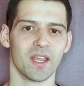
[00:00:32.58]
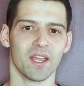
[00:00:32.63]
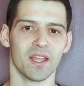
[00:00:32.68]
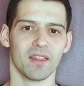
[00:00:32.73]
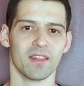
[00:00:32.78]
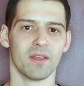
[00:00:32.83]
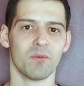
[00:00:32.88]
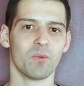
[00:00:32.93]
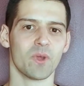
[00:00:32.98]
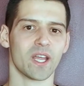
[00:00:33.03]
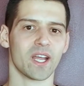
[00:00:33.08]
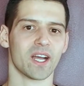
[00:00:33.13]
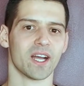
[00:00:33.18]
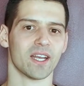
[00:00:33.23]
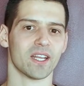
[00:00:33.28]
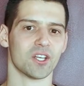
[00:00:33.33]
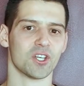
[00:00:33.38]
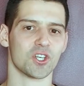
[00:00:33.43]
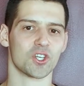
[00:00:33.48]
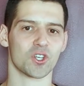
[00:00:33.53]
Then we kind
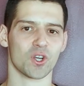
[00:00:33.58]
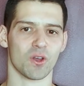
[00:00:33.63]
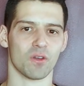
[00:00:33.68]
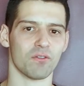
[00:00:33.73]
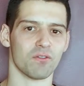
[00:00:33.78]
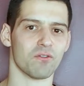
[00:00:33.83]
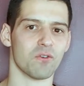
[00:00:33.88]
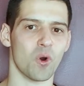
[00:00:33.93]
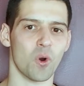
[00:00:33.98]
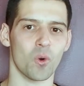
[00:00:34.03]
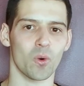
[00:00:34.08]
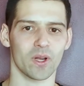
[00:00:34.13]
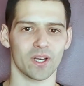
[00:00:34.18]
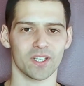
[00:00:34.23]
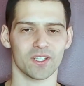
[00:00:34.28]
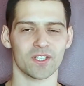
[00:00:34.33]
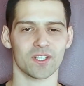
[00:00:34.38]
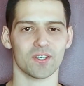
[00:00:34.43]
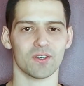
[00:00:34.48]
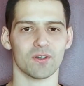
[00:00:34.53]
of shot forward
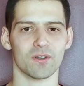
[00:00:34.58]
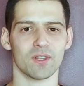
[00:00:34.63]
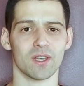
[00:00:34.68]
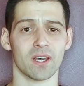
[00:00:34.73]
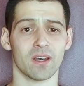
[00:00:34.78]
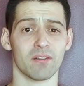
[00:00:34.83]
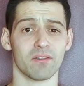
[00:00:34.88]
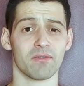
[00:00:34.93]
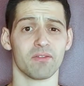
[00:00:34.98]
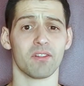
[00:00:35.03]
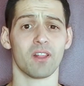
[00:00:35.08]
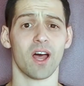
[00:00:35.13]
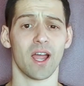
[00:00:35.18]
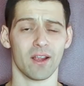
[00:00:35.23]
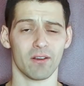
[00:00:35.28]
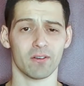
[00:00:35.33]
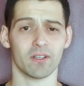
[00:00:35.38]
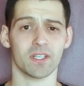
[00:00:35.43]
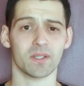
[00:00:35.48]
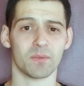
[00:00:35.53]
to the flight
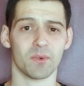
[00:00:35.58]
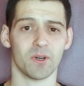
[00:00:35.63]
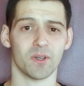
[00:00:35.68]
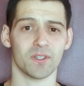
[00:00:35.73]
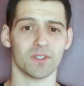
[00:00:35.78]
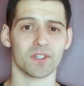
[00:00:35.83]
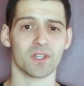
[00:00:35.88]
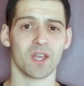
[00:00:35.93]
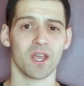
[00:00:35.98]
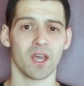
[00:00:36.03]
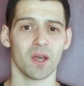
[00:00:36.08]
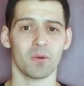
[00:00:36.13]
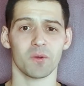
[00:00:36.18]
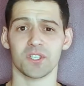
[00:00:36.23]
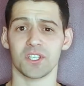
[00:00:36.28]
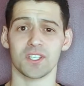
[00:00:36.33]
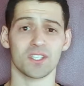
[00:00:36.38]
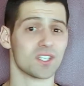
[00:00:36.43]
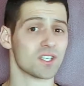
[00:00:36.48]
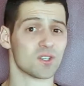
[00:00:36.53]
response, which
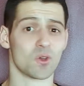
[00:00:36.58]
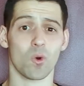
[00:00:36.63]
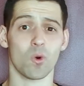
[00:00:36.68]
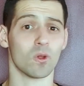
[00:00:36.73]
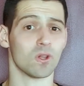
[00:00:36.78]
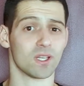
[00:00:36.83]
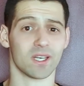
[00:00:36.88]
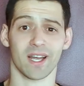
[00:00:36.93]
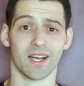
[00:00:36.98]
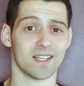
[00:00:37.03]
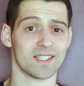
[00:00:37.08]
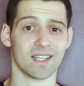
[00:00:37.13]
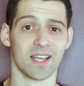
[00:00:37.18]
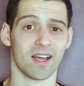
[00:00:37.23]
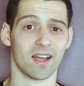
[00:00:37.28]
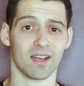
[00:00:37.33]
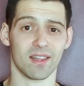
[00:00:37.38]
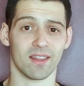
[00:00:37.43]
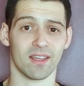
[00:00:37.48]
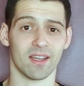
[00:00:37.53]
is just hauling us
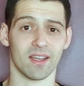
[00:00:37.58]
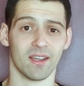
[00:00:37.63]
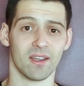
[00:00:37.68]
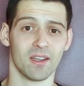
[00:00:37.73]
out of there.